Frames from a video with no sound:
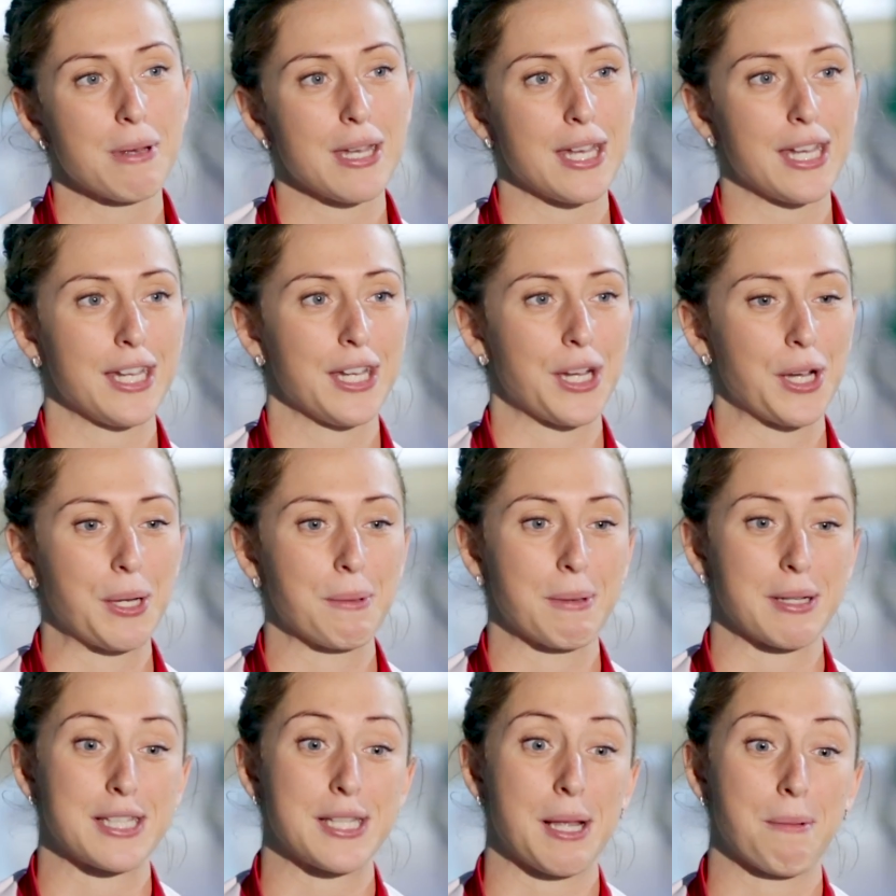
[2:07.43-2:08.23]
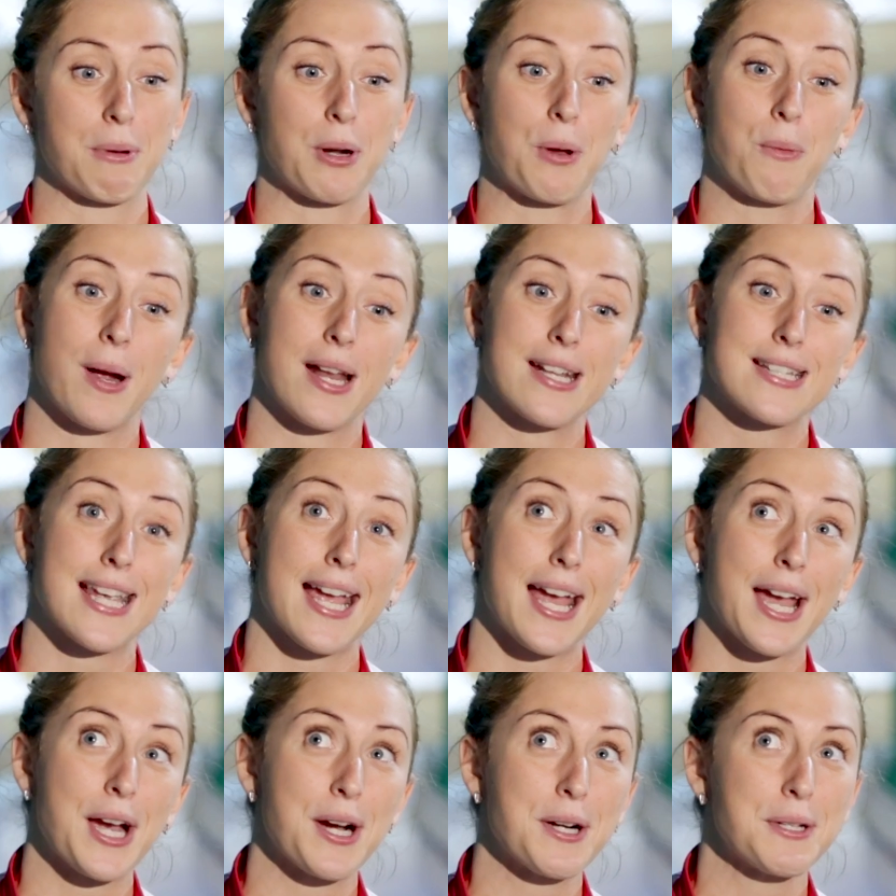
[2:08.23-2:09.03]
me. I step on a wet
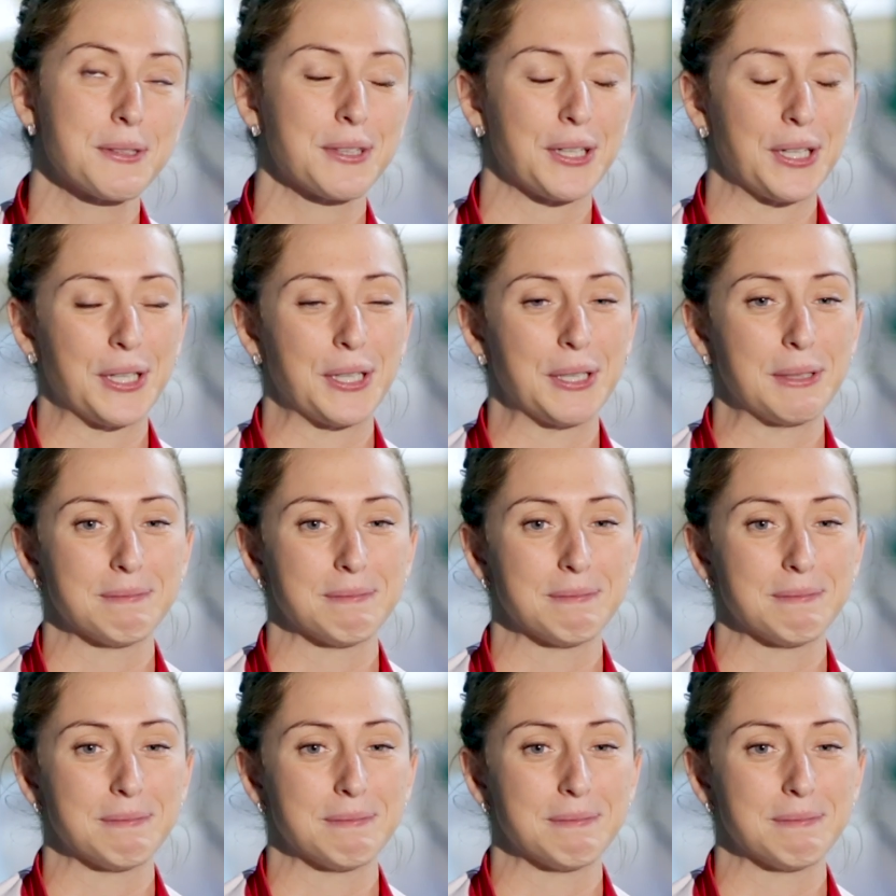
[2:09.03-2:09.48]
towel.